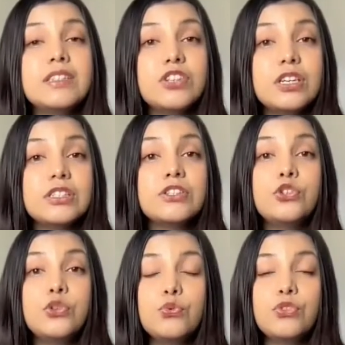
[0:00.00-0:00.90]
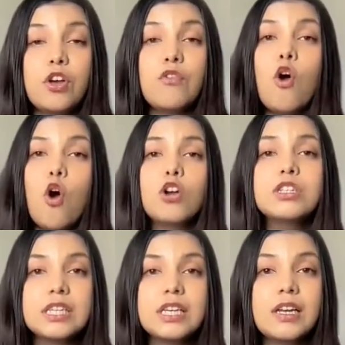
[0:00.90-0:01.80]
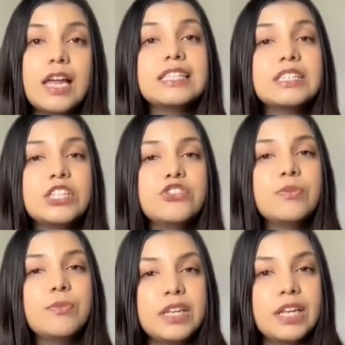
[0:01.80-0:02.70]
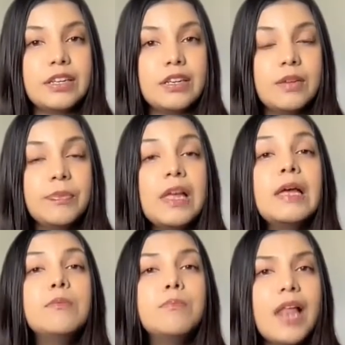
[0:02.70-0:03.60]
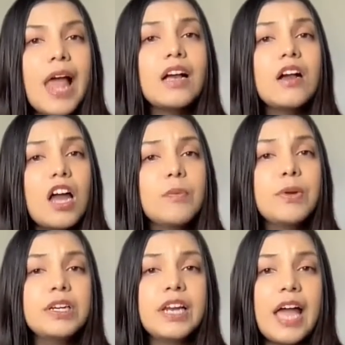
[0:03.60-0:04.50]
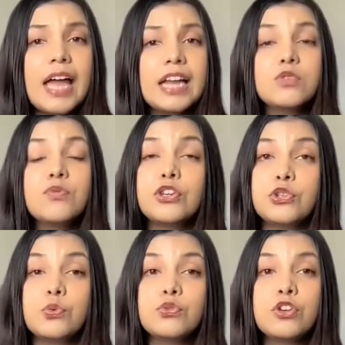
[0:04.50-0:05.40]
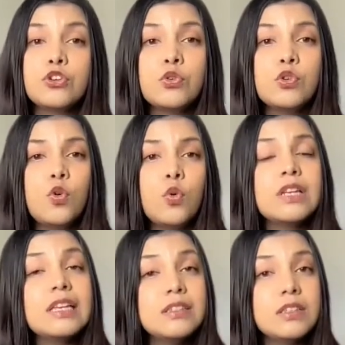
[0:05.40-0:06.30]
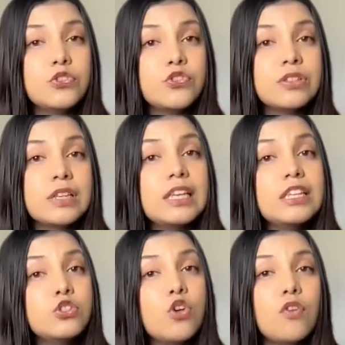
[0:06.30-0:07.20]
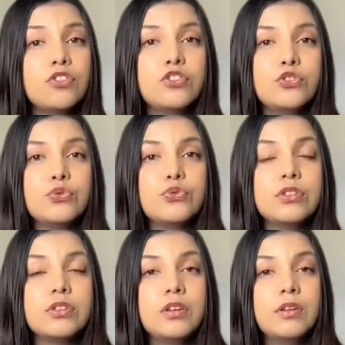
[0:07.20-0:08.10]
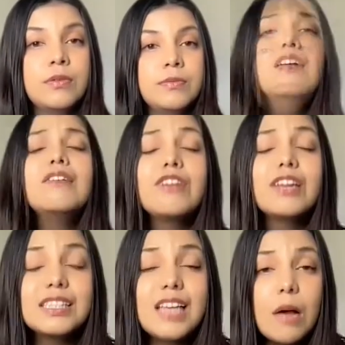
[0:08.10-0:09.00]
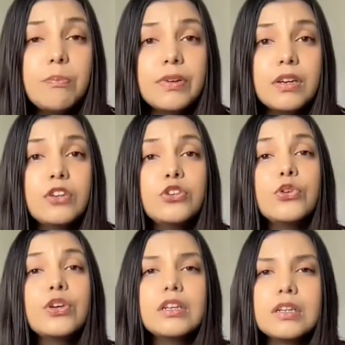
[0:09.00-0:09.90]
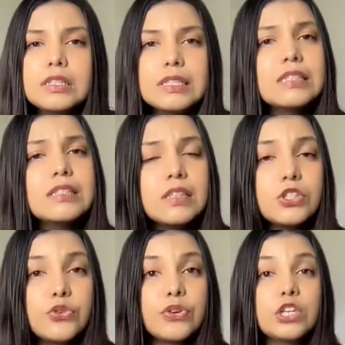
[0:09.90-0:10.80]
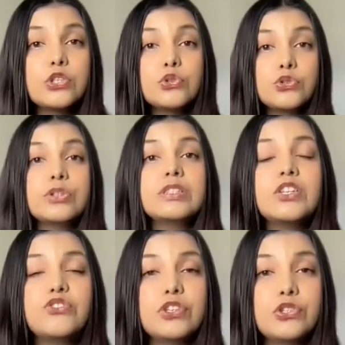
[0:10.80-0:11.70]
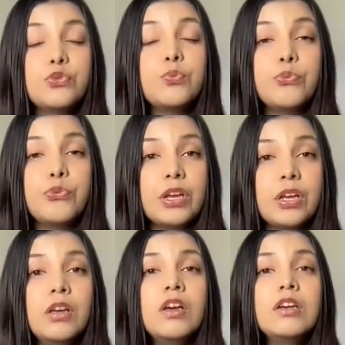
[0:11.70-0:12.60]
suggests using of horsehair as teaching material. Black carpenter ants were used to close incisions in soft tissues. For example, during intestinal surgery, Sushruta suggests to bring